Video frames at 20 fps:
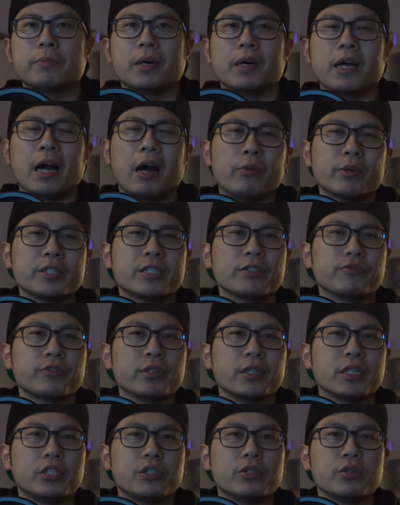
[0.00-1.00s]
but I wasn't
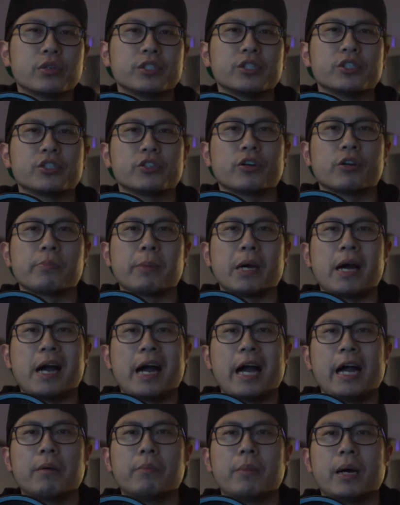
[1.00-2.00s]
really too concerned about
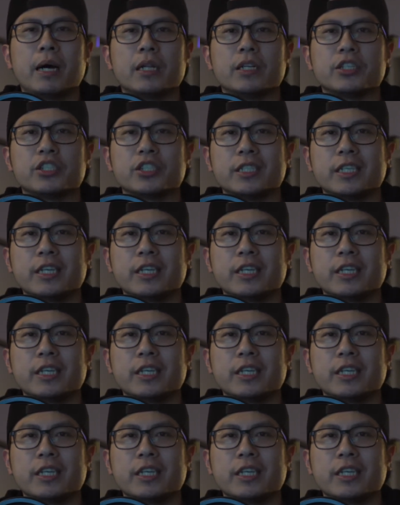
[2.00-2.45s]
high mileage